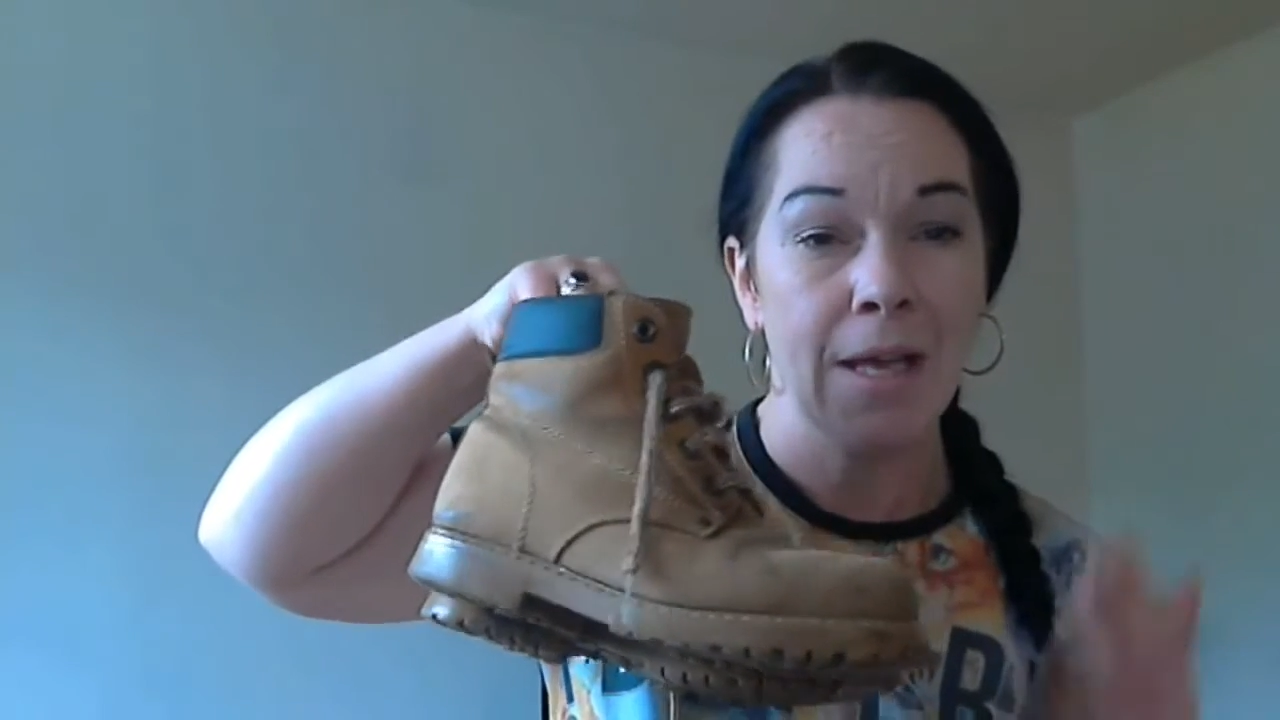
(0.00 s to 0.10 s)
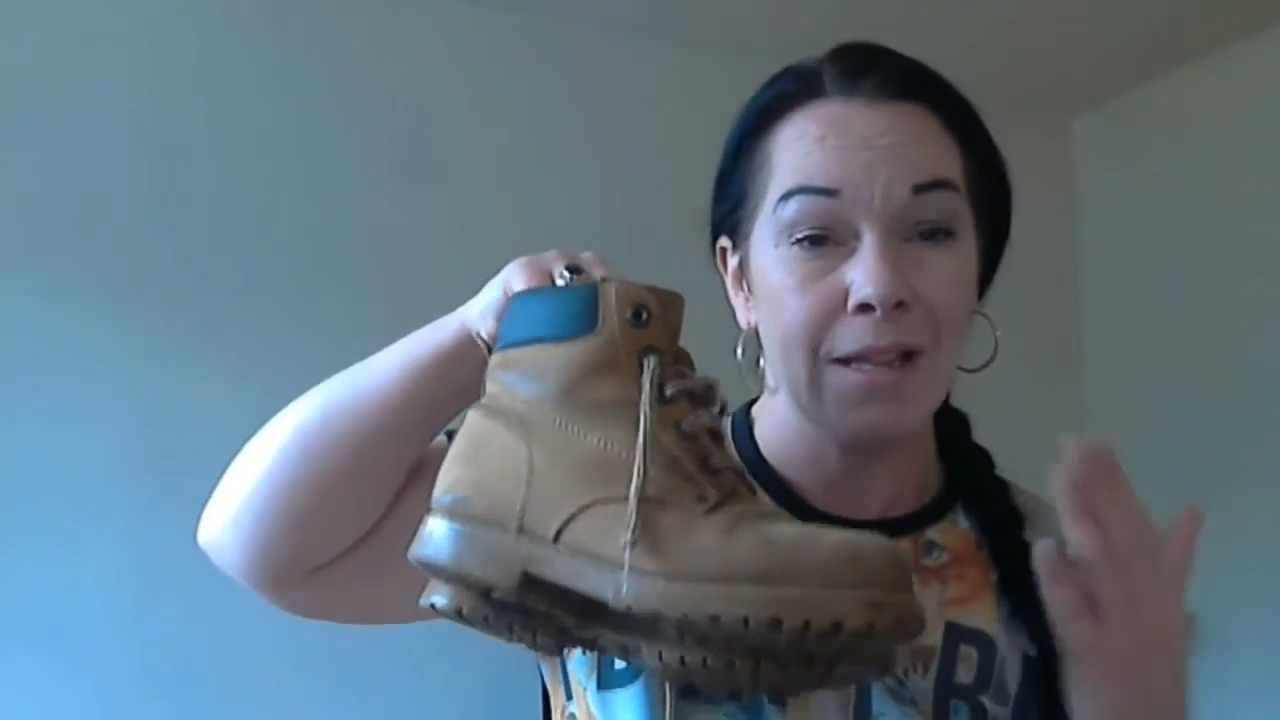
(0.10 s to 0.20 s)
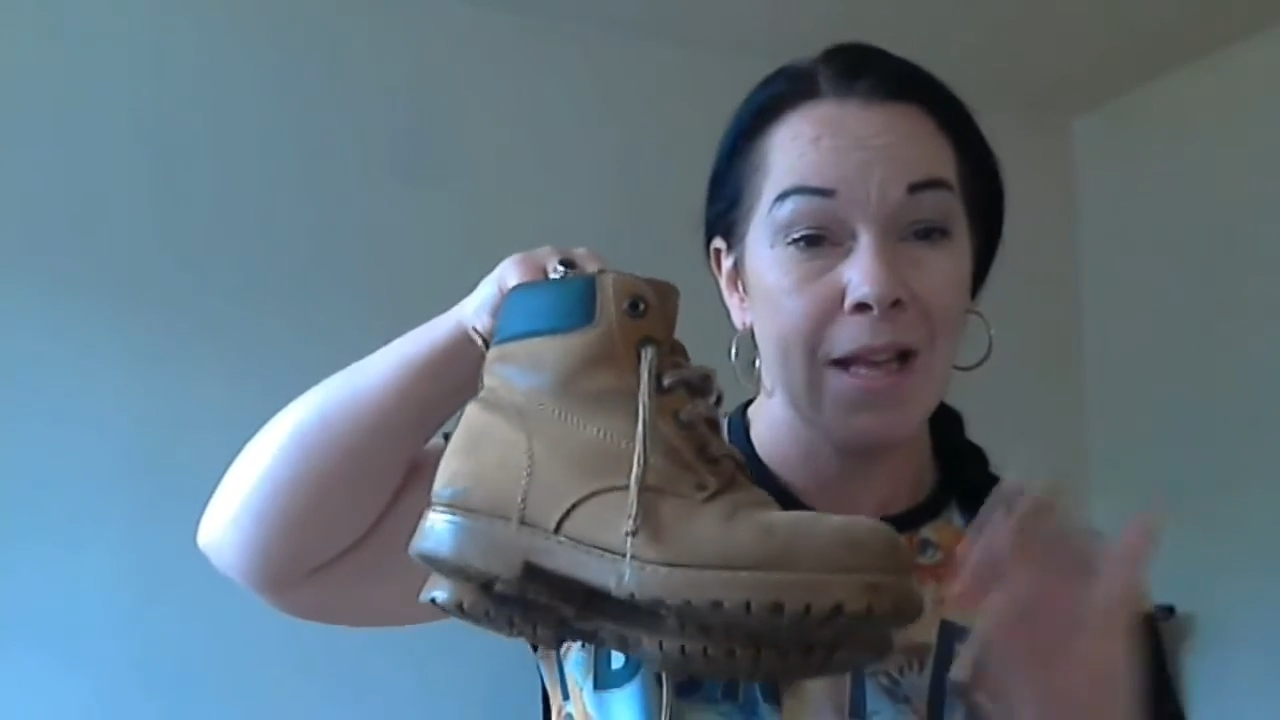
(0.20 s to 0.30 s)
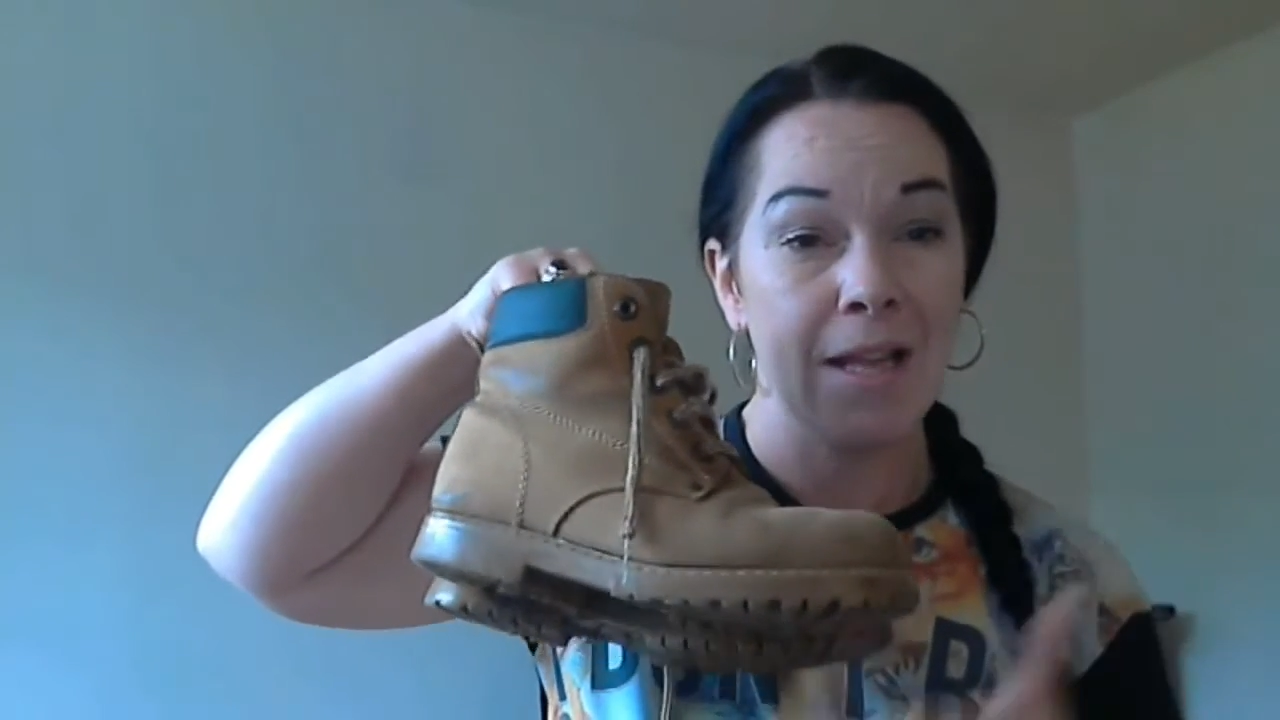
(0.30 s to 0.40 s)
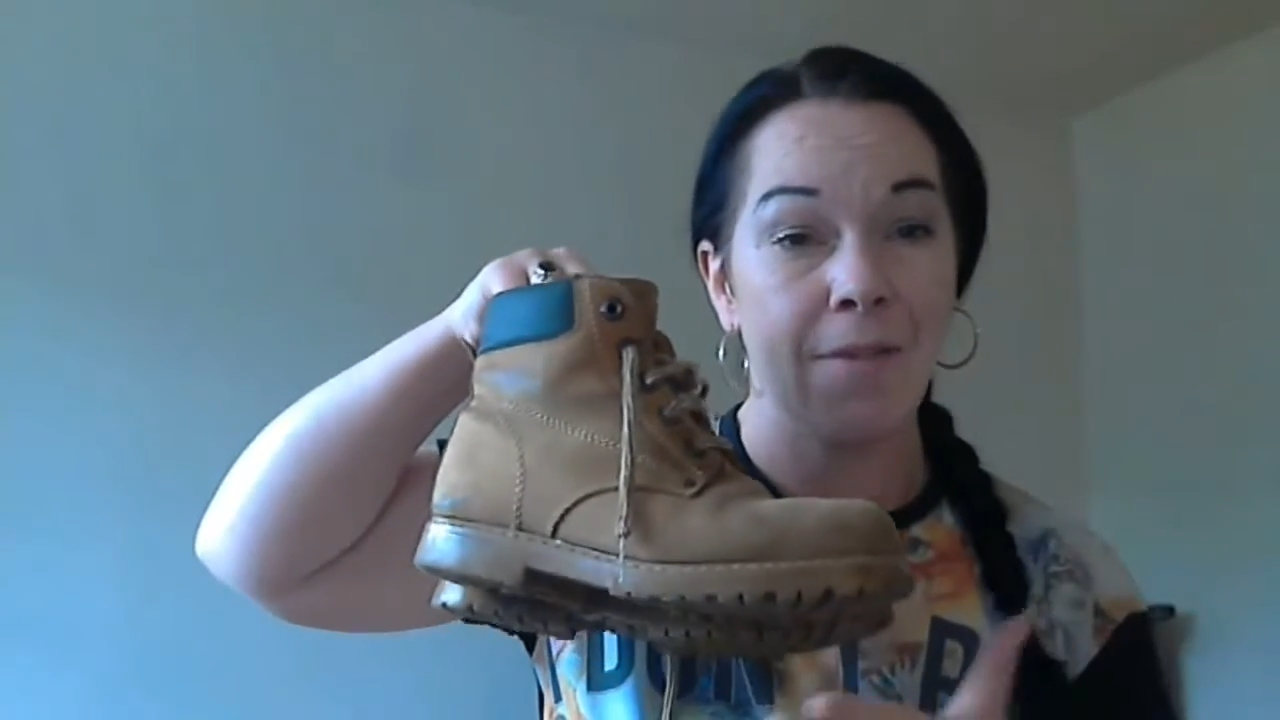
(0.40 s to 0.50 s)

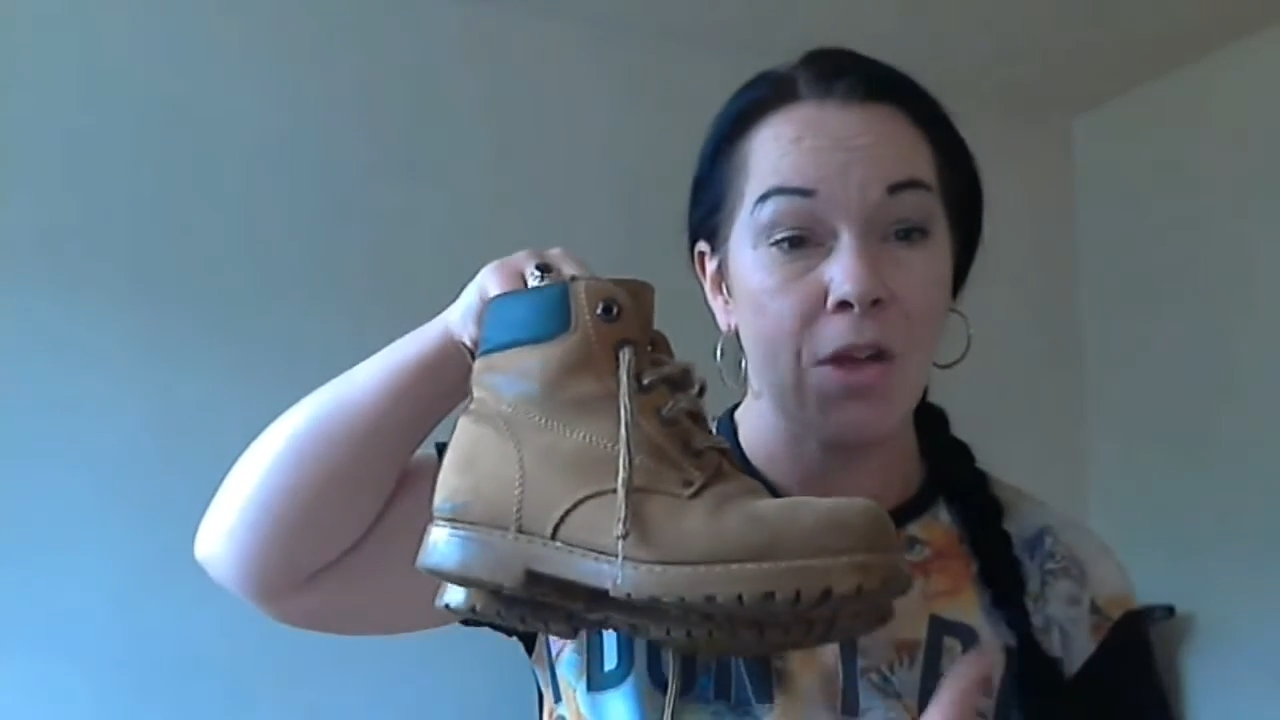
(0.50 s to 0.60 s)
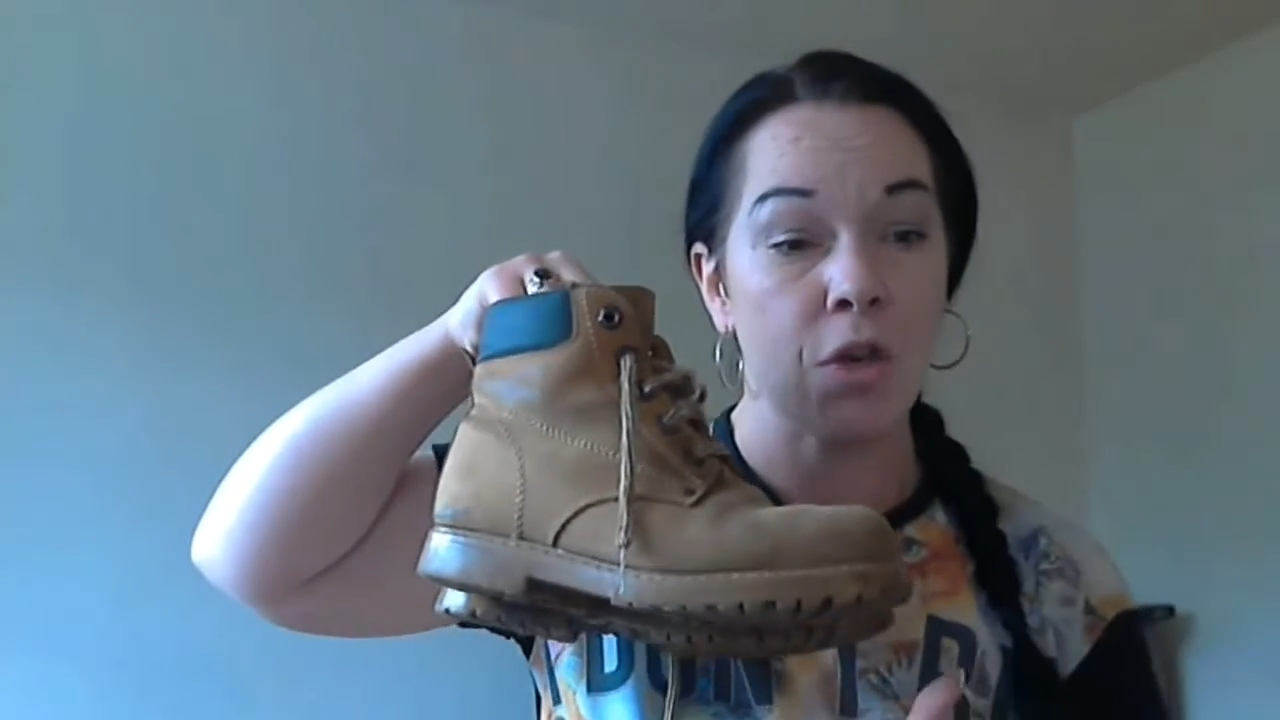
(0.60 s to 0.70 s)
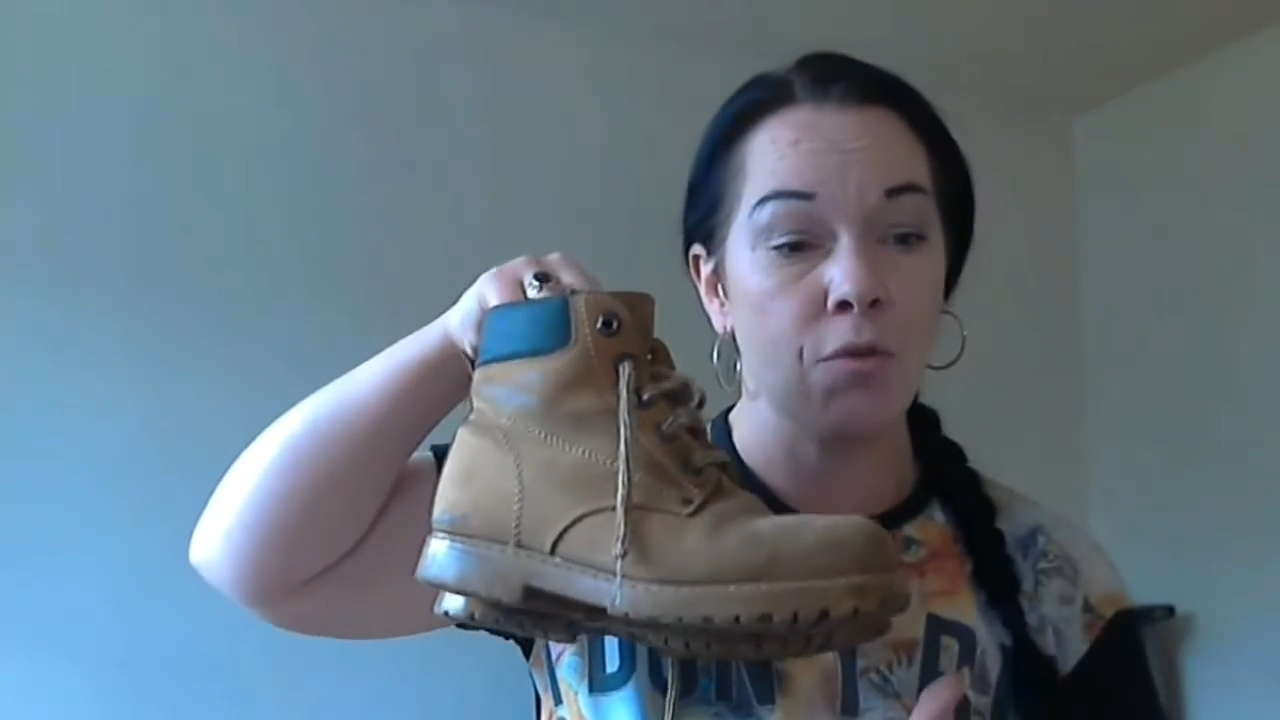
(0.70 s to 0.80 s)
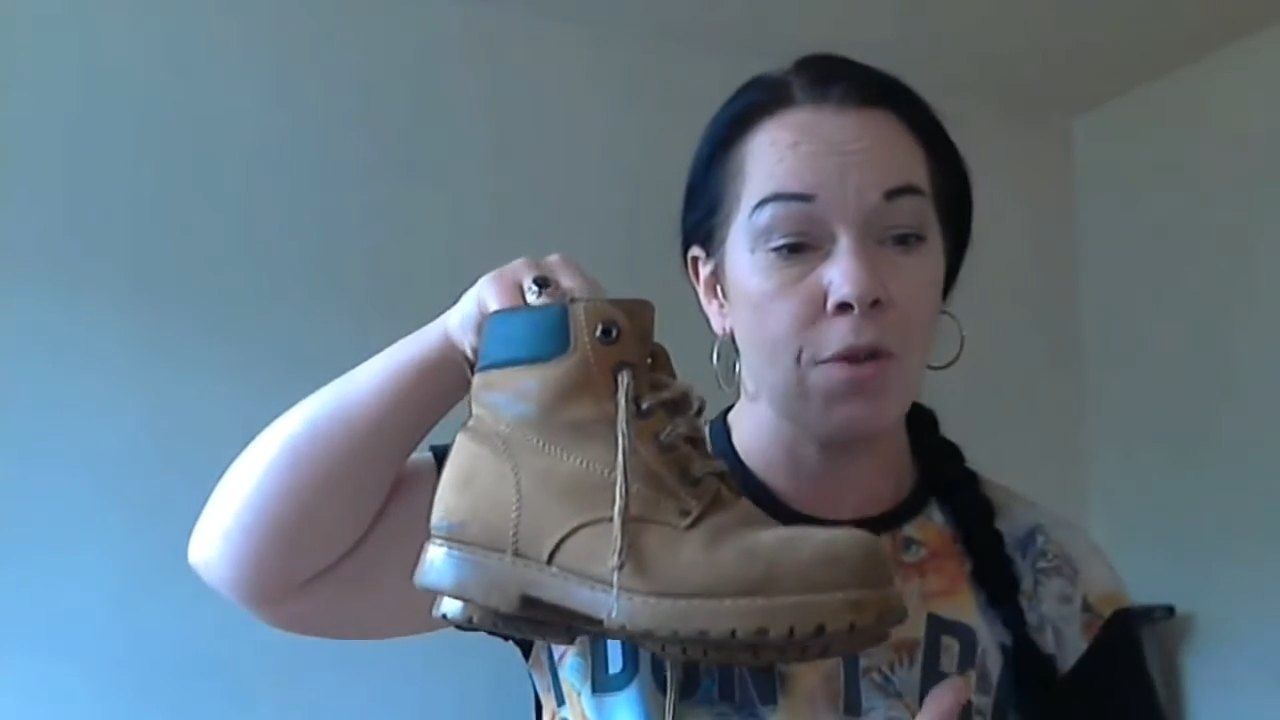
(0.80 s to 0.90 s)
these have actually